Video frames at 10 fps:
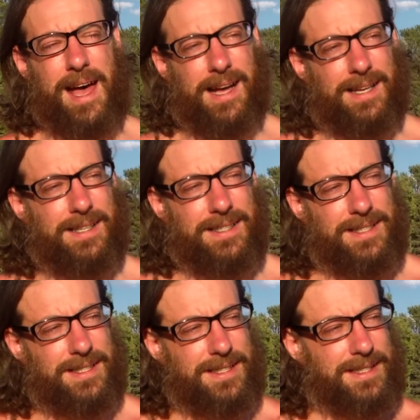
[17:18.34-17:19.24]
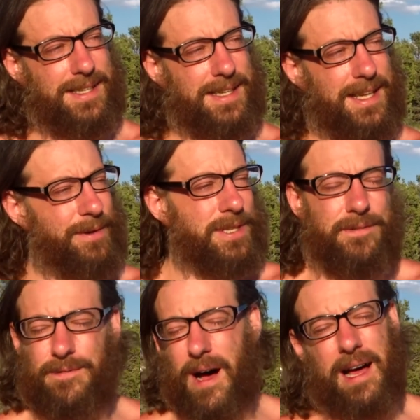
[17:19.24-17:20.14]
Yeah, and it was
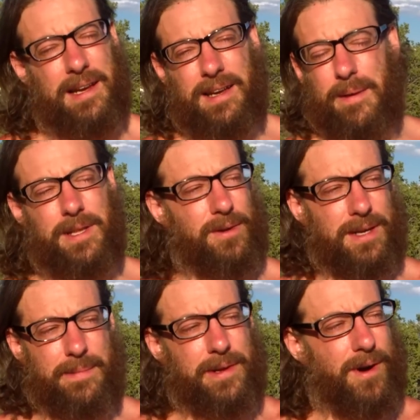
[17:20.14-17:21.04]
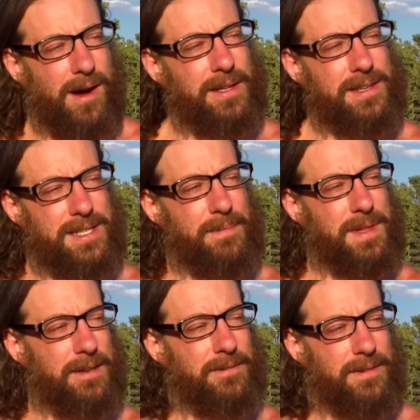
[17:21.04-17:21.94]
fun. I mean, don't get me wrong, there's
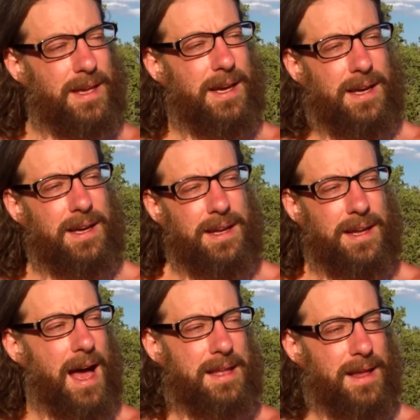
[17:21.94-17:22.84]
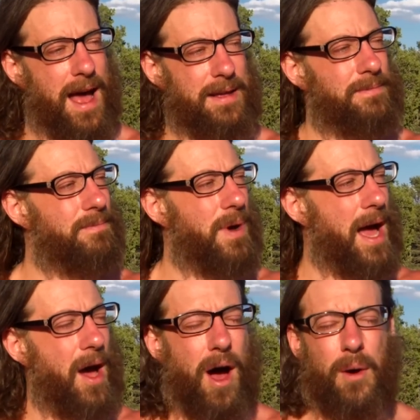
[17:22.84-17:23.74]
something
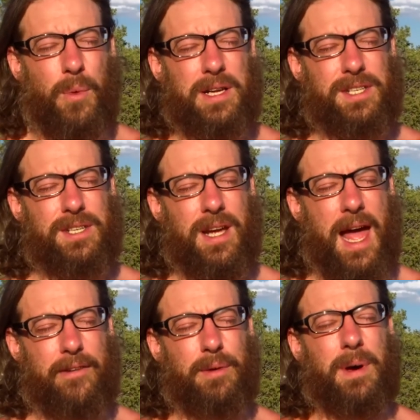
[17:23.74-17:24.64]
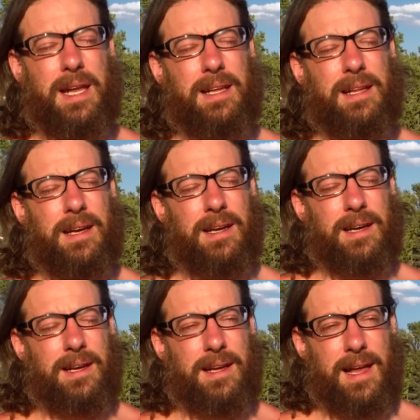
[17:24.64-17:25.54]
I wish everybody
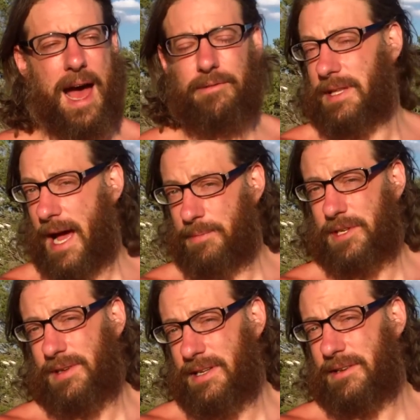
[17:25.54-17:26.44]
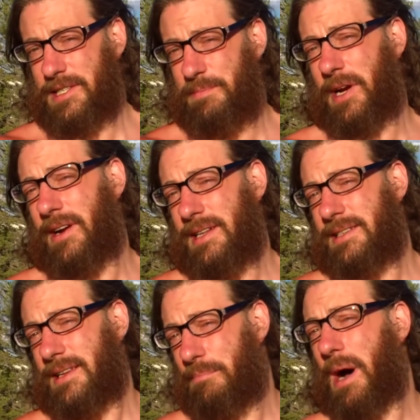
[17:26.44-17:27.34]
having the opportunity to
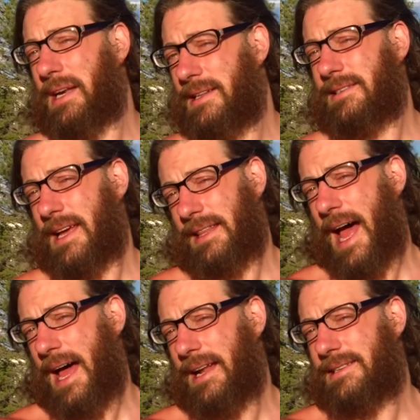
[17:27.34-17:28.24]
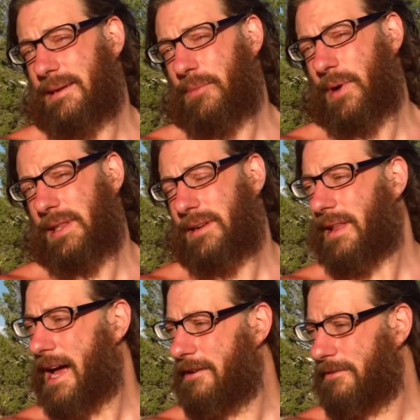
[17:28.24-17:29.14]
experience abundance like that at some point in their
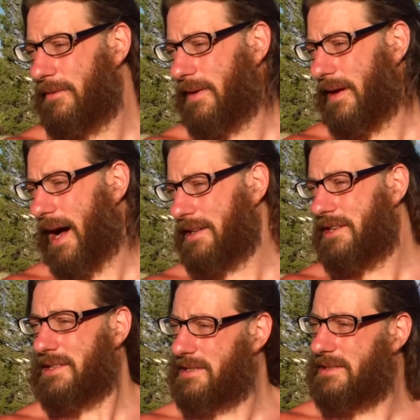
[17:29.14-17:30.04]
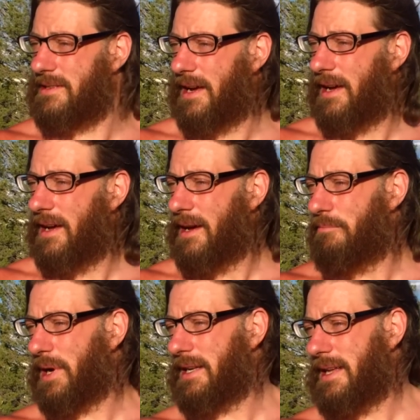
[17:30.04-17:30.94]
life.
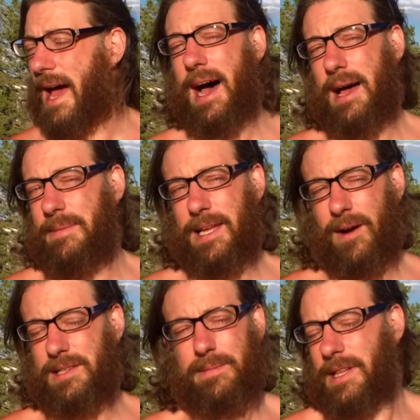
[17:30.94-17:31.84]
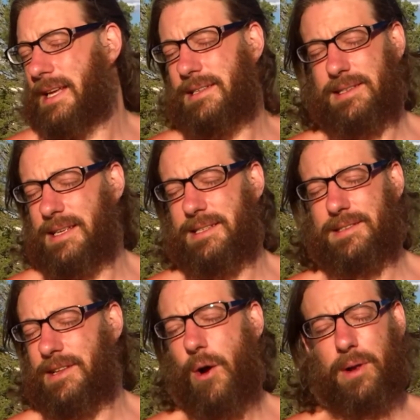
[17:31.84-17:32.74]
But yeah, I mean, ultimately
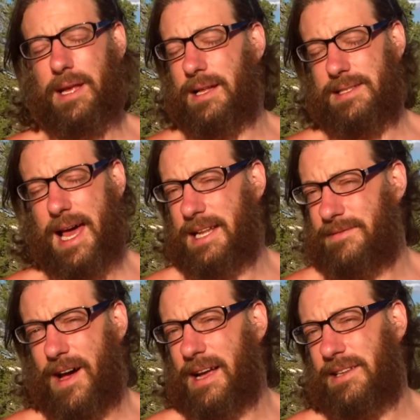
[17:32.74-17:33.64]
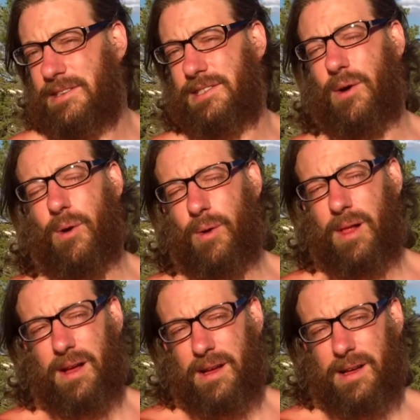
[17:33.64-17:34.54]
it's totally unsatisfying to your
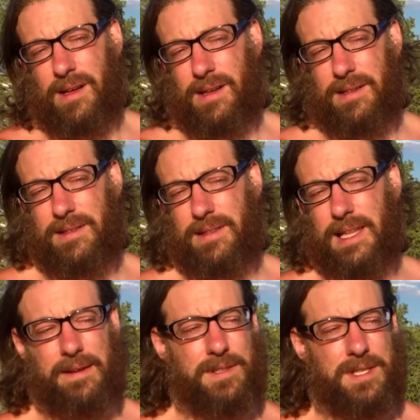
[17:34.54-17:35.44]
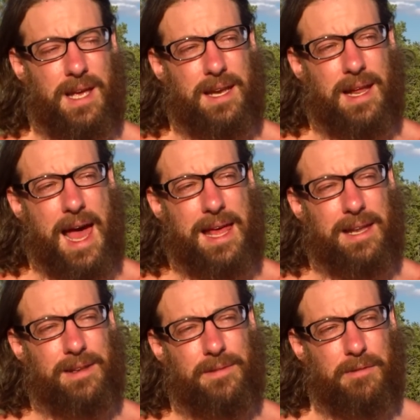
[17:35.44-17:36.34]
soul. Leaves,
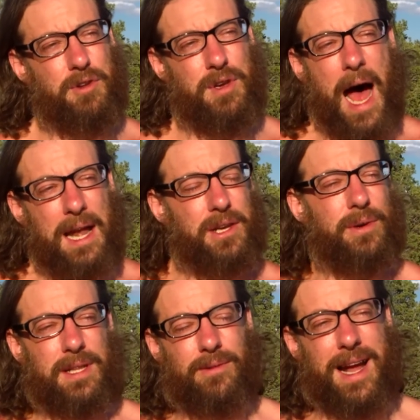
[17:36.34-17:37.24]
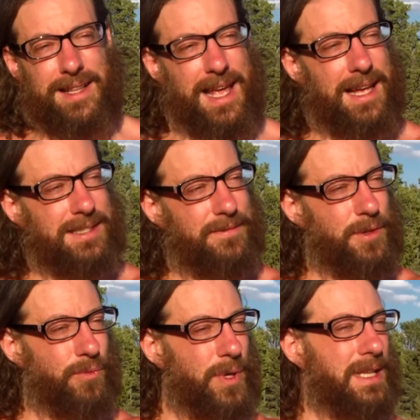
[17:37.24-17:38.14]
and if you're not doing the right things, if
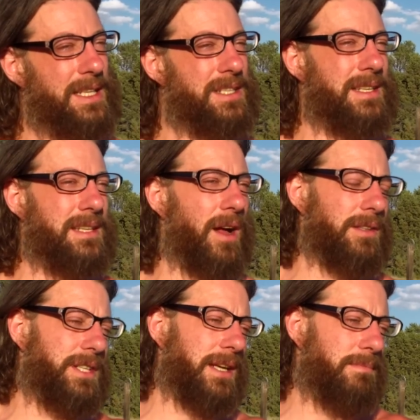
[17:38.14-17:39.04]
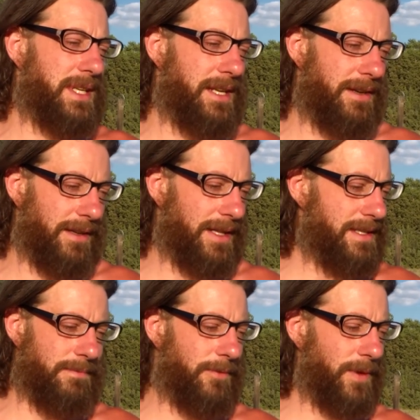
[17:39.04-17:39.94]
you're really just indulging in
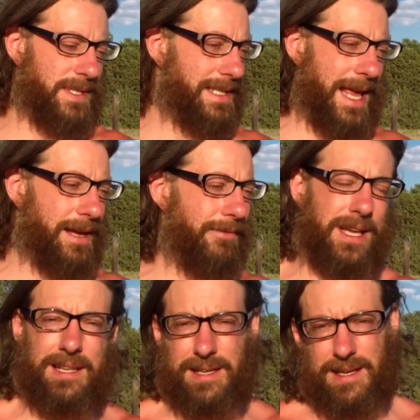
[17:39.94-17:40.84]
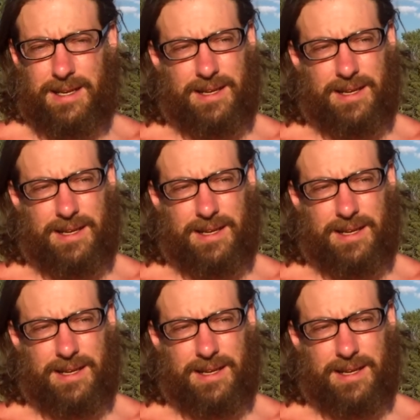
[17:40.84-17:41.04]
materialism for the sake of it